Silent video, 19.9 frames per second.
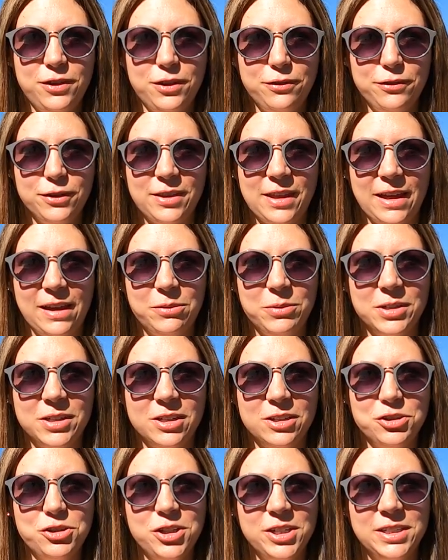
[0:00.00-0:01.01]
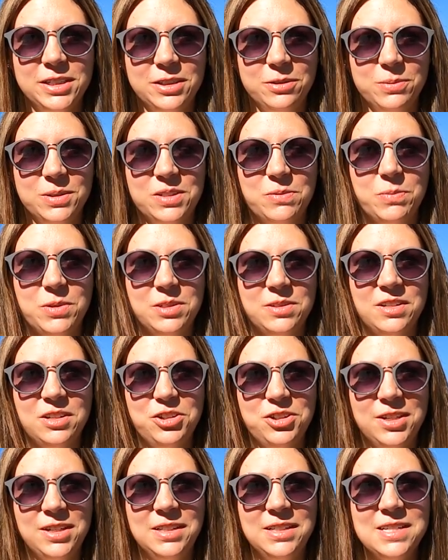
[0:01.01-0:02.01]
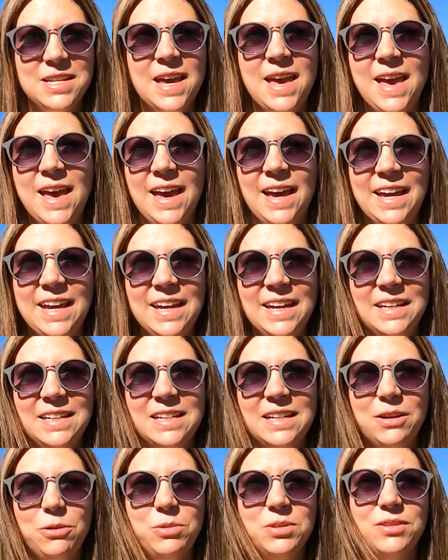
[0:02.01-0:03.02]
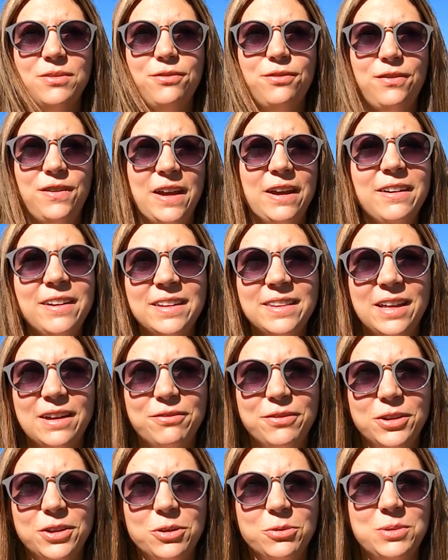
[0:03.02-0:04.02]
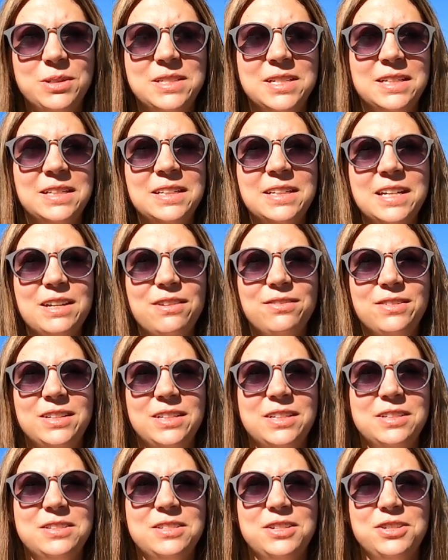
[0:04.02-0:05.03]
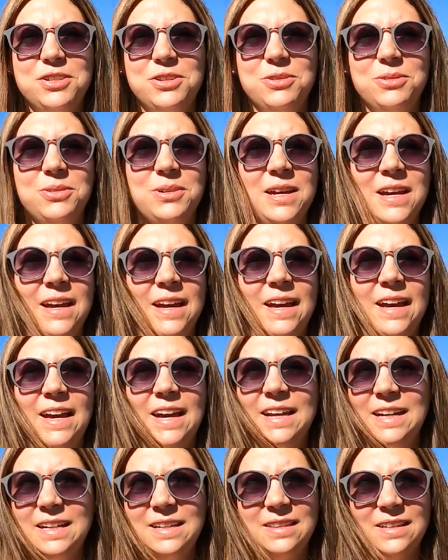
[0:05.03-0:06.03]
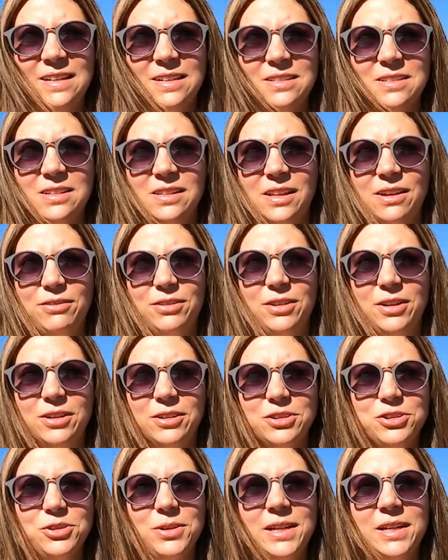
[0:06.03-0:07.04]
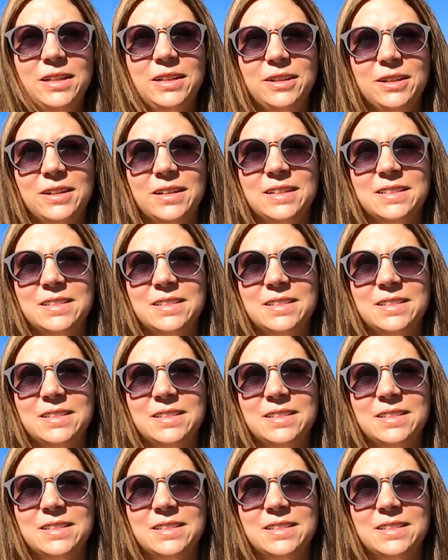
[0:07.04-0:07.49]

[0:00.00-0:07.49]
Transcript: view for that where our trailer was positioned, and it was very level. We didn't even need to do anything to level our trailer.